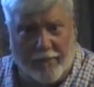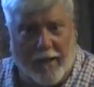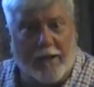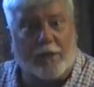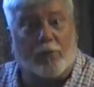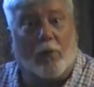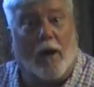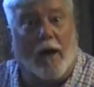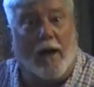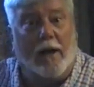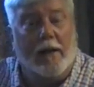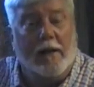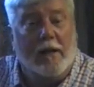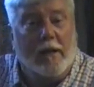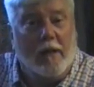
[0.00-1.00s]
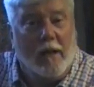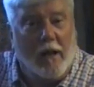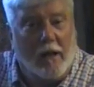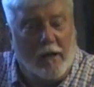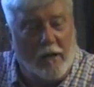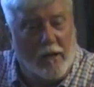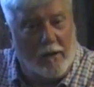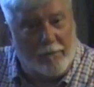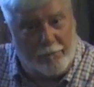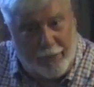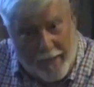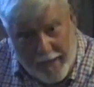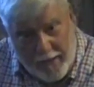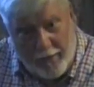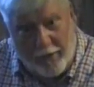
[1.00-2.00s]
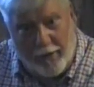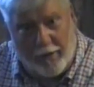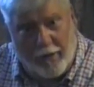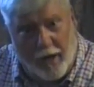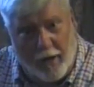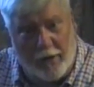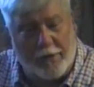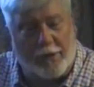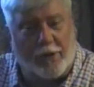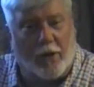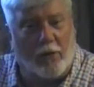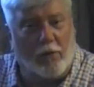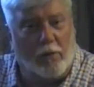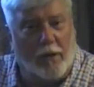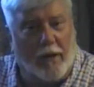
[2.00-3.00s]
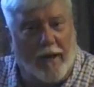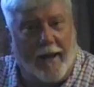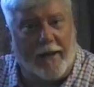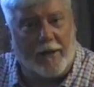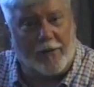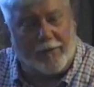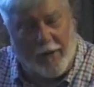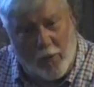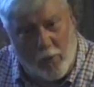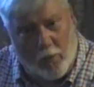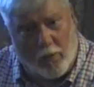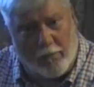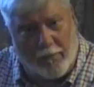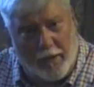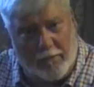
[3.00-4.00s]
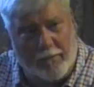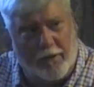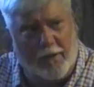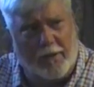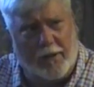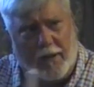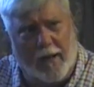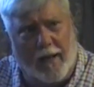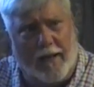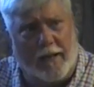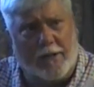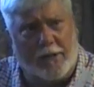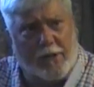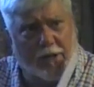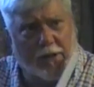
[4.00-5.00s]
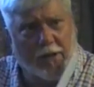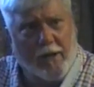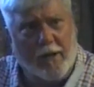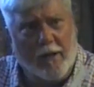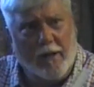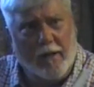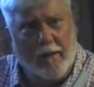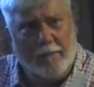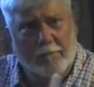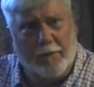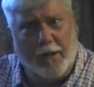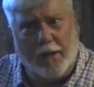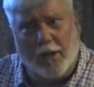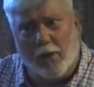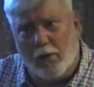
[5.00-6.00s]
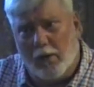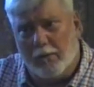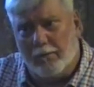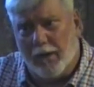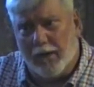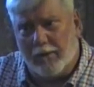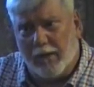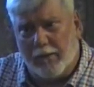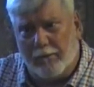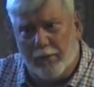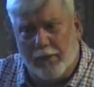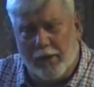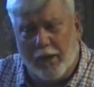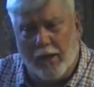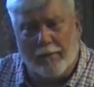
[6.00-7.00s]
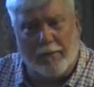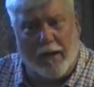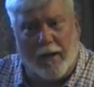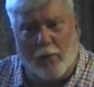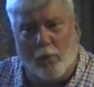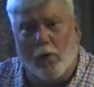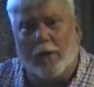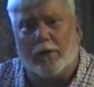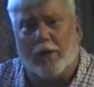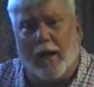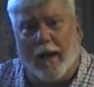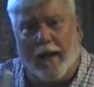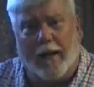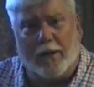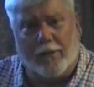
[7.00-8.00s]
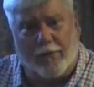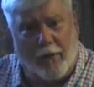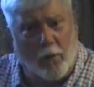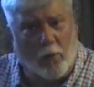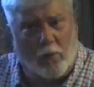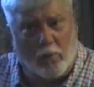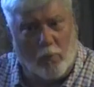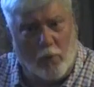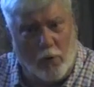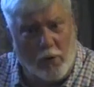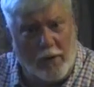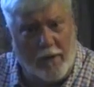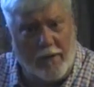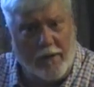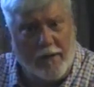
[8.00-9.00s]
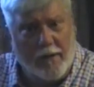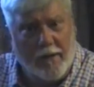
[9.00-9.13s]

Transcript: That's why uh, Peter also in Acts 4, remember in the last video I believe I put up, I went to Acts 4 1,